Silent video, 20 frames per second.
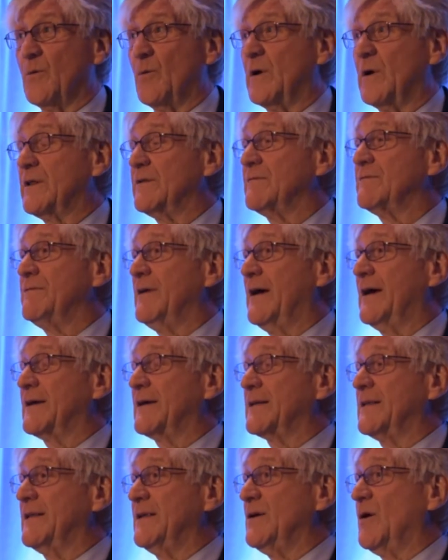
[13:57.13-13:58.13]
when in
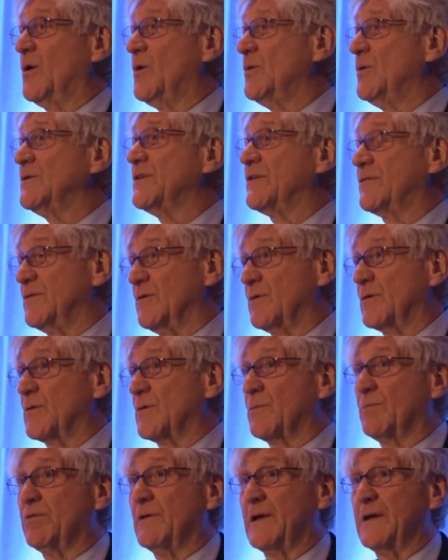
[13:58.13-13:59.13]
fact the oldest
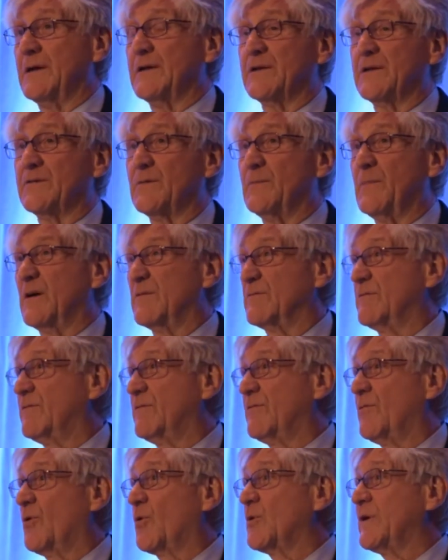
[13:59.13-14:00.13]
nuclear plant is about
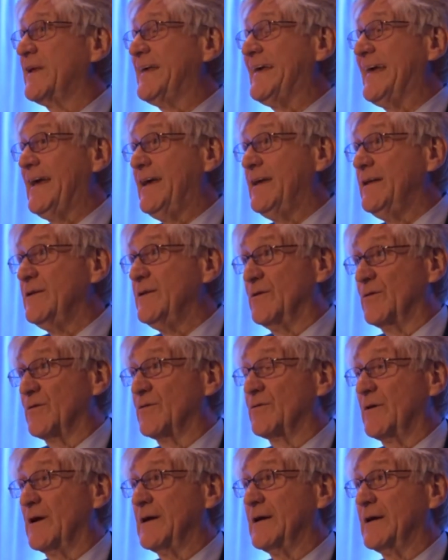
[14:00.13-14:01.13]
forty-eight
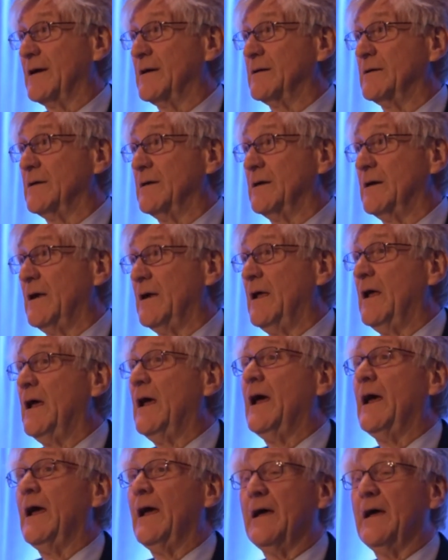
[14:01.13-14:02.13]
years right now,
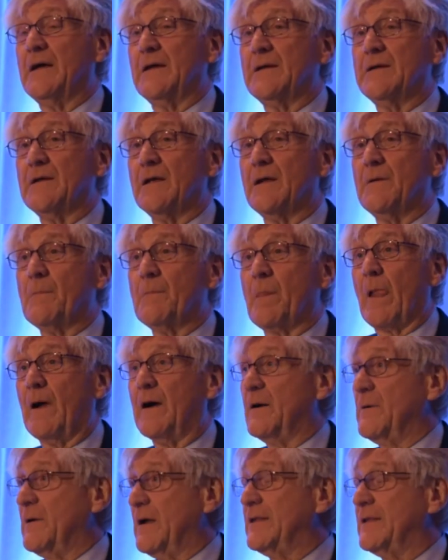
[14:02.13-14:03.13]
and,
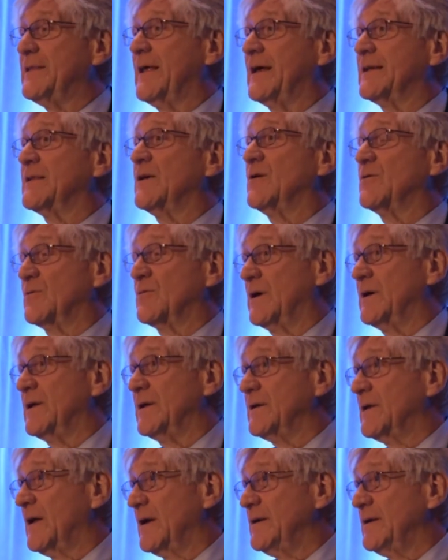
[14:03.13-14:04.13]
uh, and that they'll
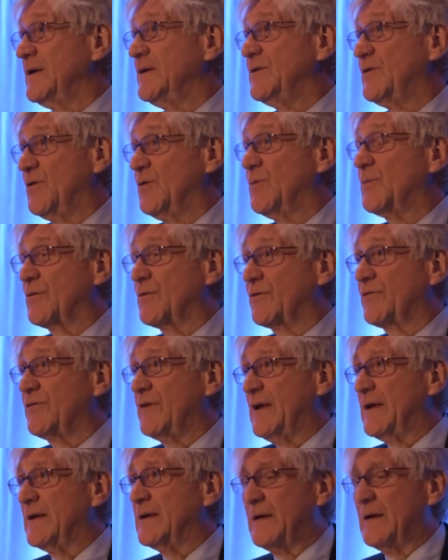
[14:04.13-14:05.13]
run at ninety-two
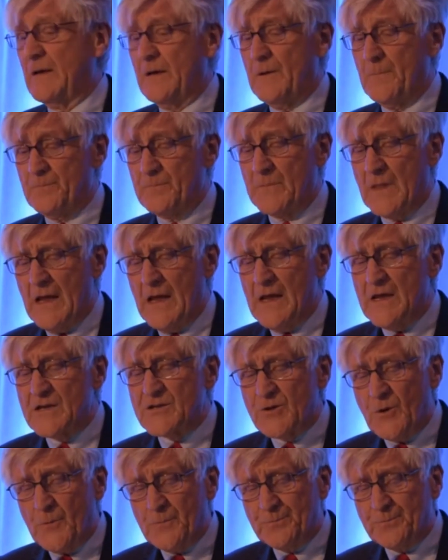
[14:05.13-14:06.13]
percent.
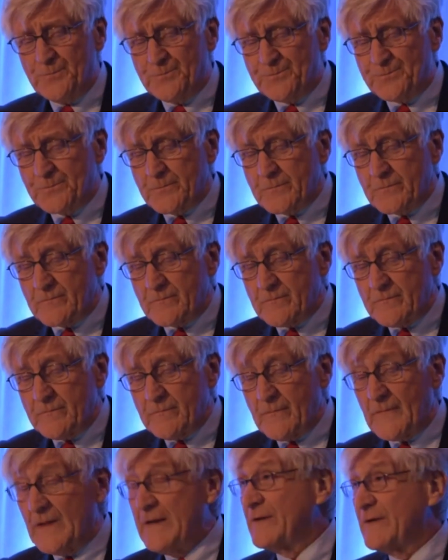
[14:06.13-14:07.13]
So,
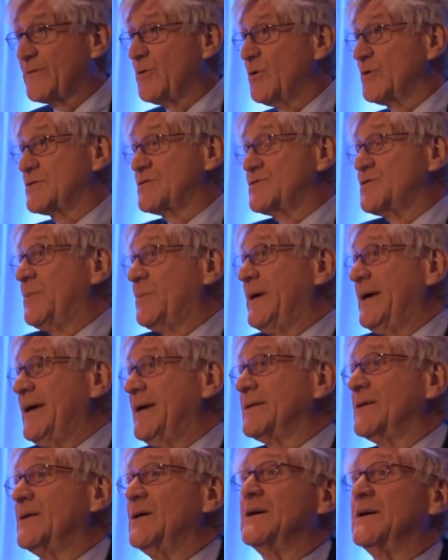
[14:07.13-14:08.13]
and of course
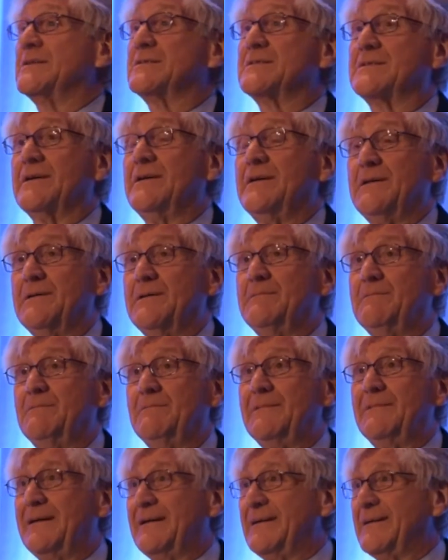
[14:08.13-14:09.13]
Japan lost
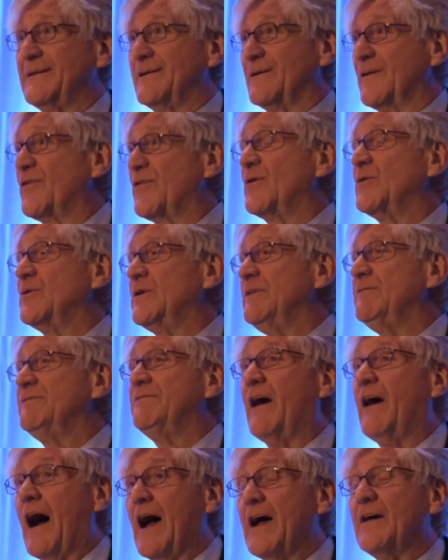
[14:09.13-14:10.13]

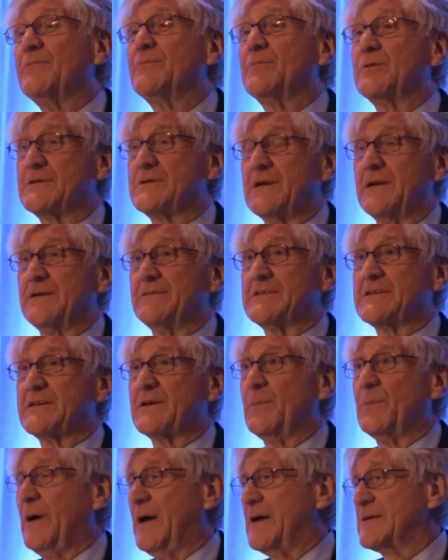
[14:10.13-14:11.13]
thirty-five percent of
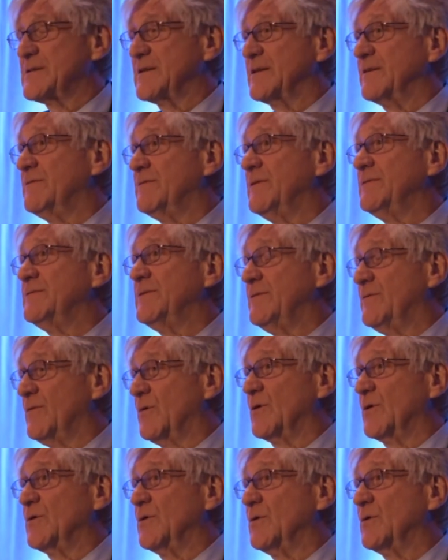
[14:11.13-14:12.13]
its capacity,
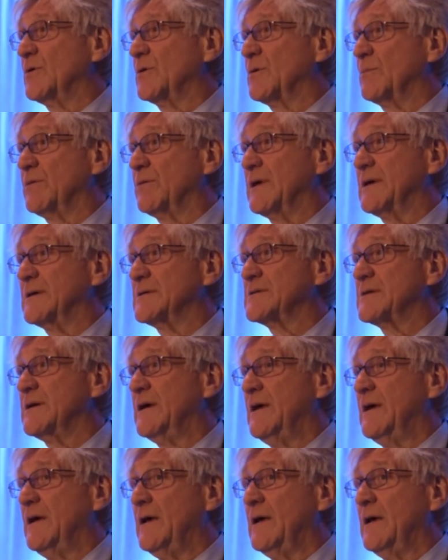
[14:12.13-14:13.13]
fifty-four nuclear plants,